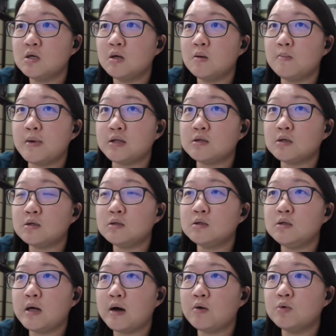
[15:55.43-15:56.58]
method,
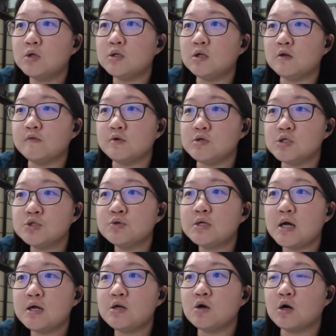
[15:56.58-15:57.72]
downward delivery, so
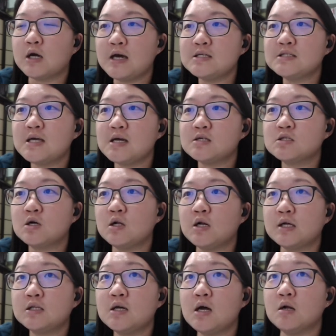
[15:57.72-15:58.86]
that your gas gets
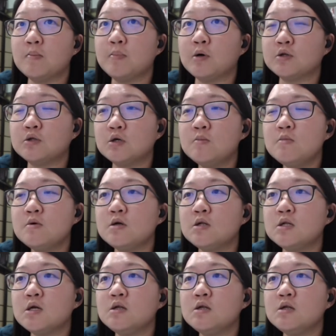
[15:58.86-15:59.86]
collected at the bottom and then